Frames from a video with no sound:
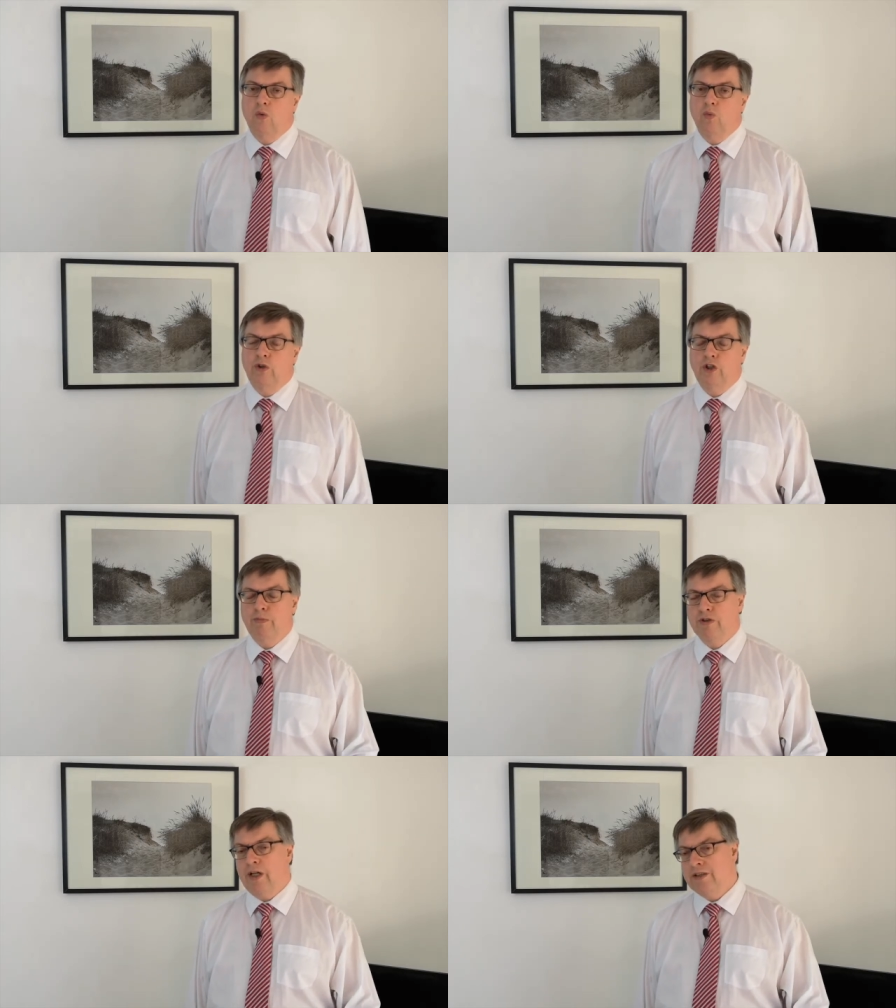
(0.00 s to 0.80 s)
We should
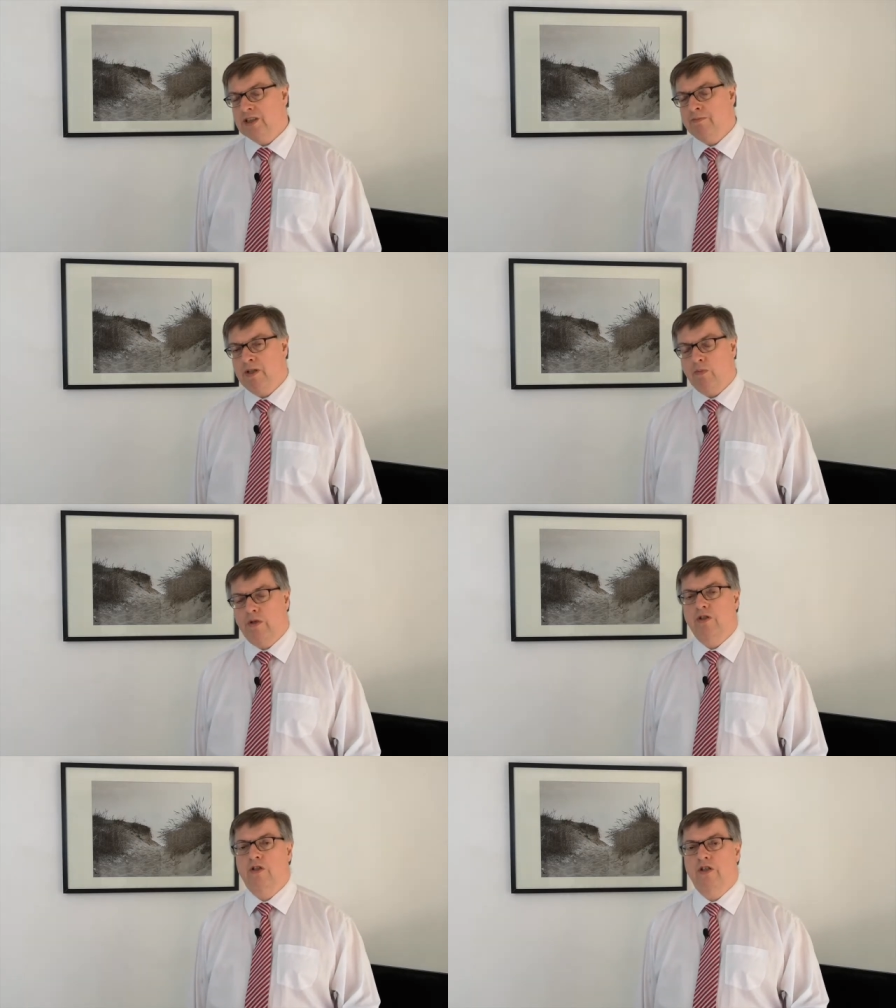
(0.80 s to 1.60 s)
present something
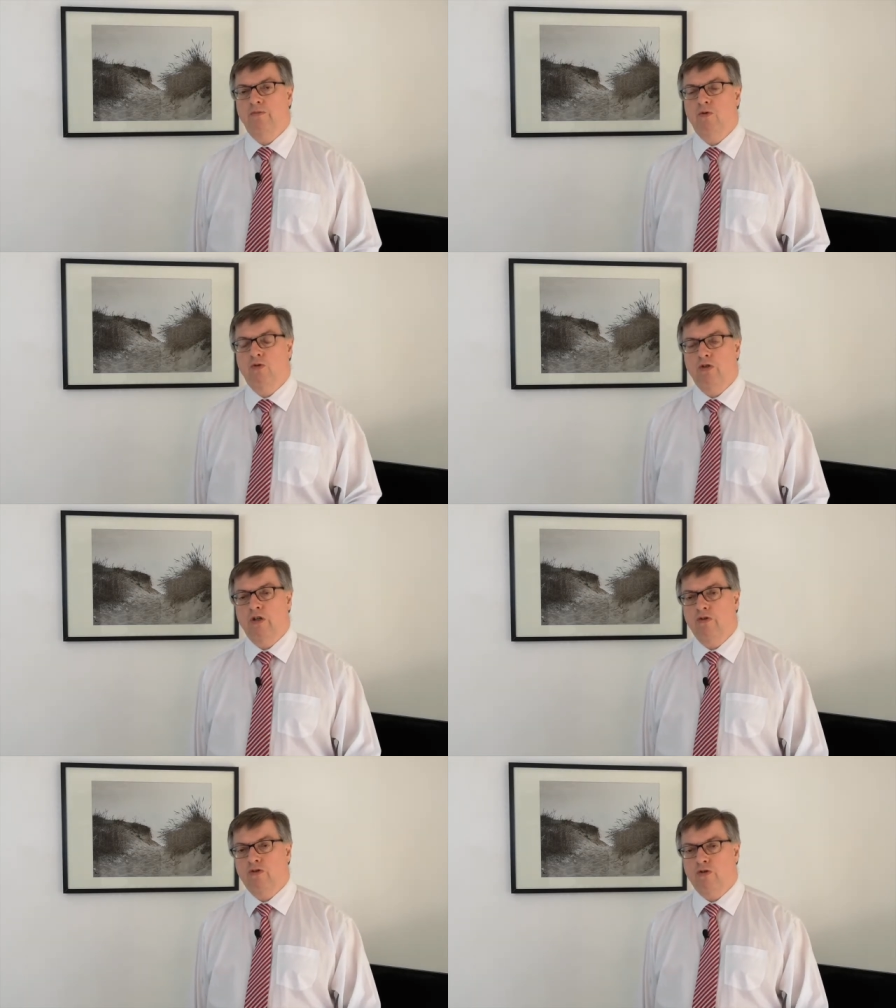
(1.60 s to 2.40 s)
which is more
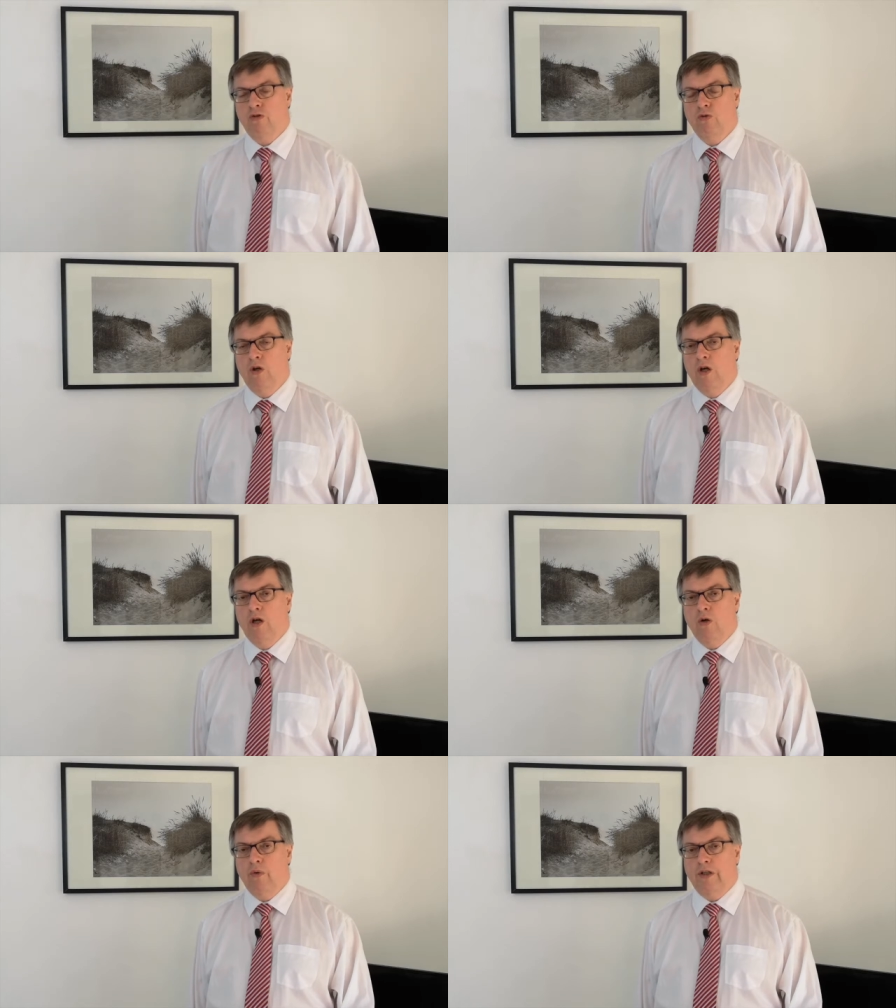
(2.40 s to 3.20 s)
neutral,
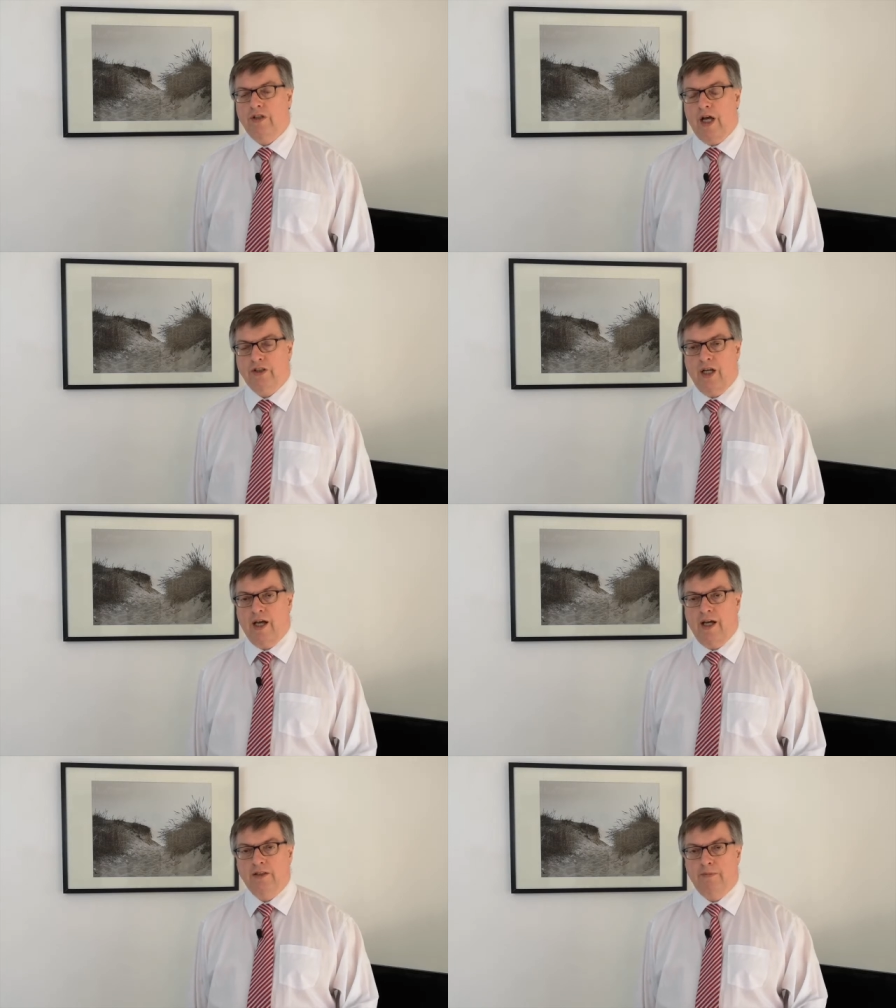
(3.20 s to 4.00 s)
which actually
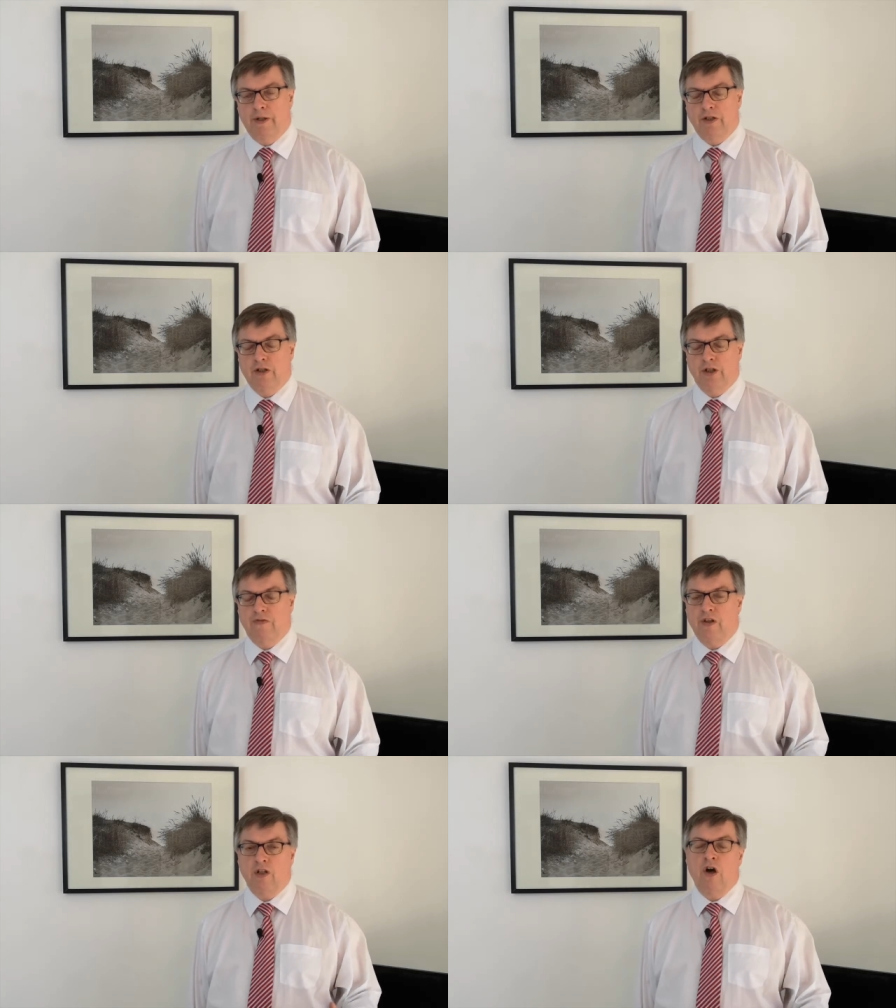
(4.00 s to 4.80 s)
has pictures
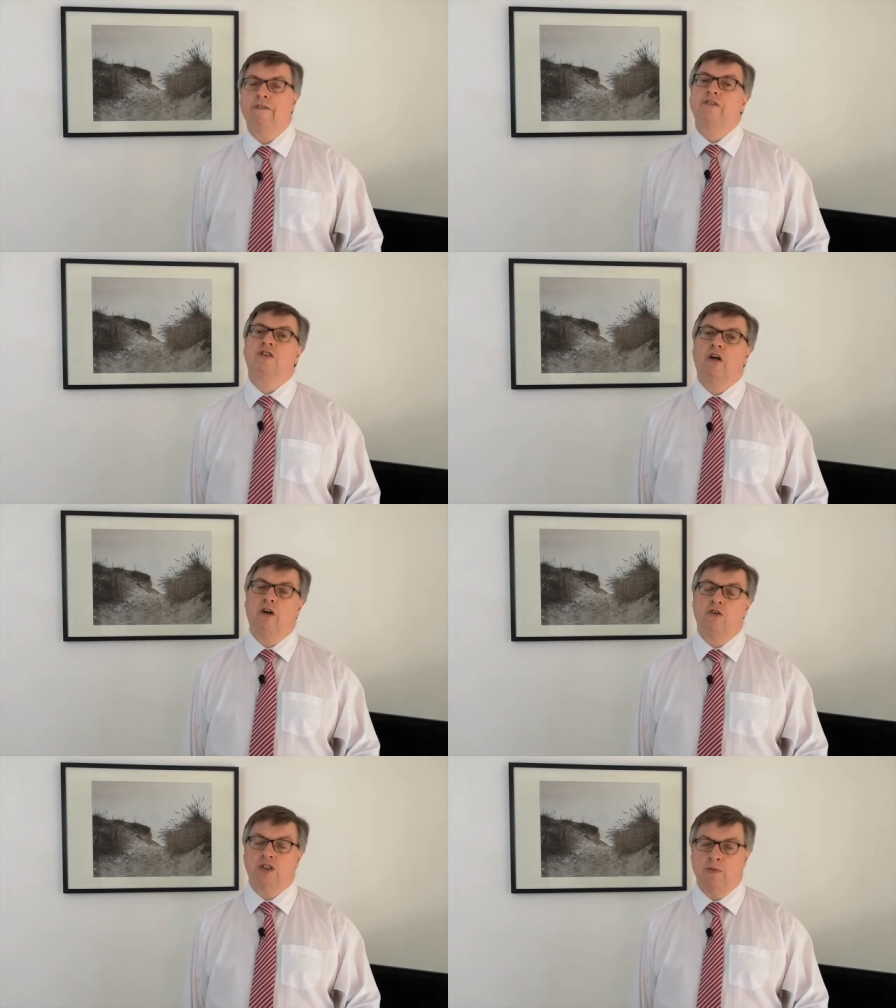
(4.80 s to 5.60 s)
of the
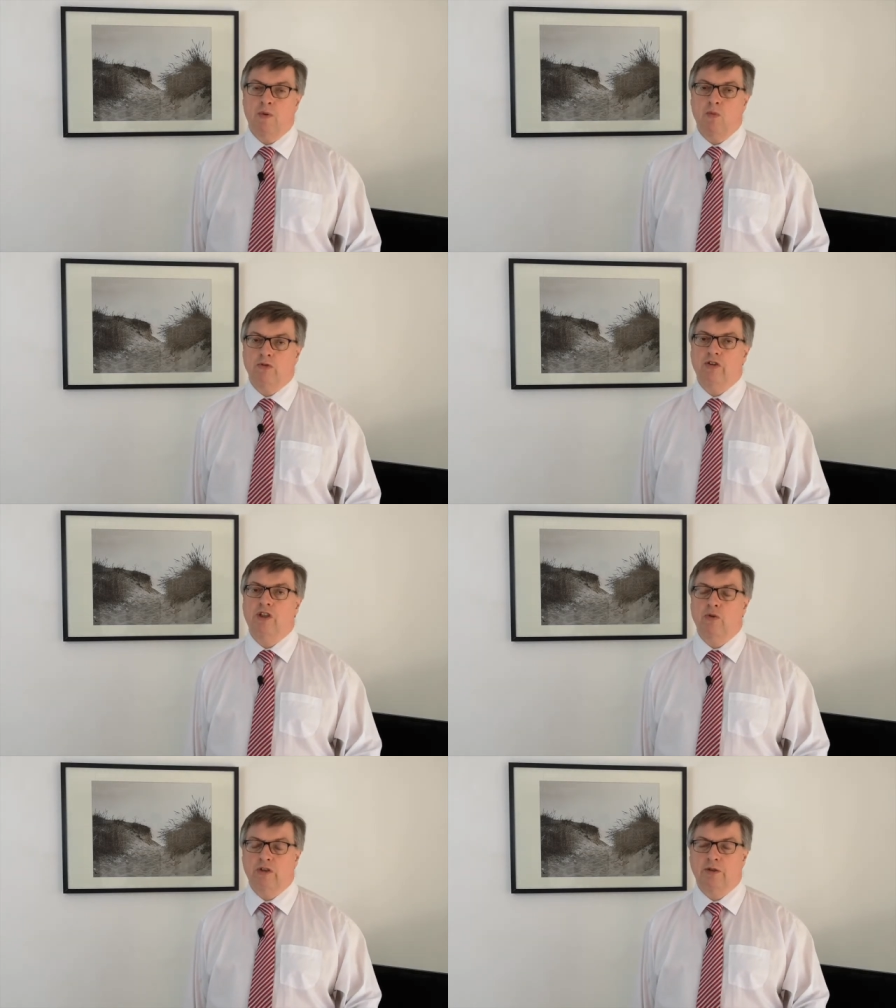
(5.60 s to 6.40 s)
lifestyle that someone wants
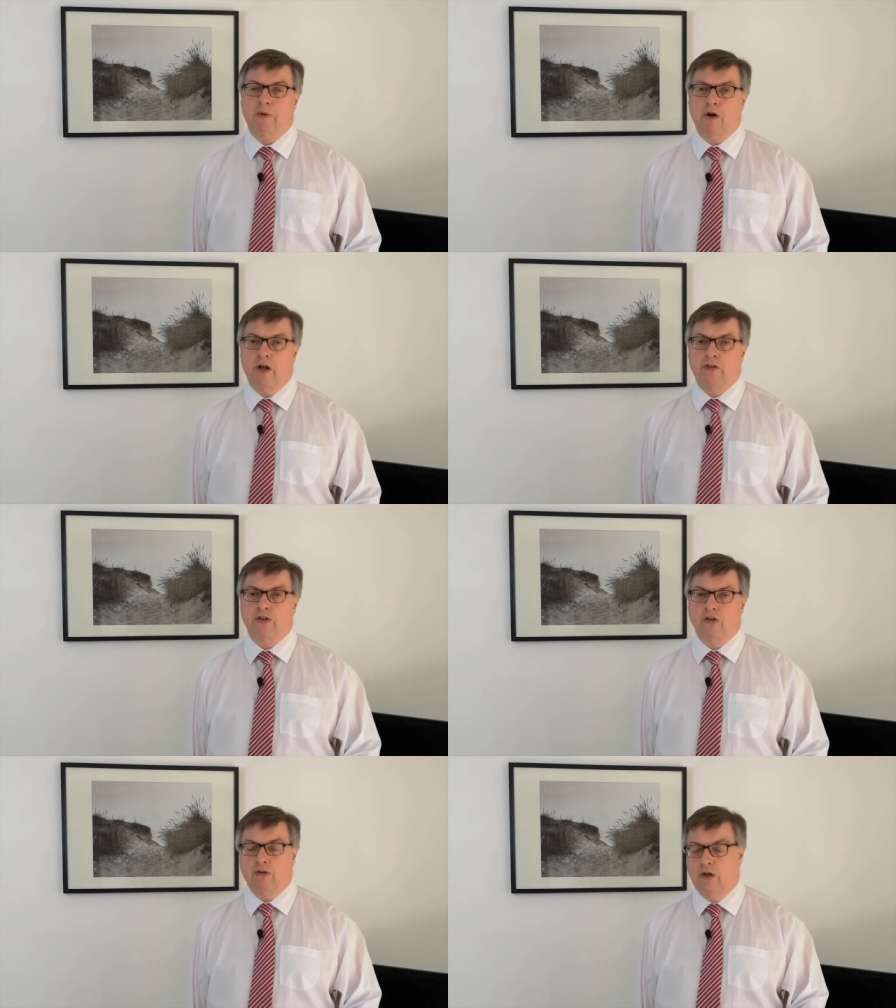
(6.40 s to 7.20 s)
to aspire to,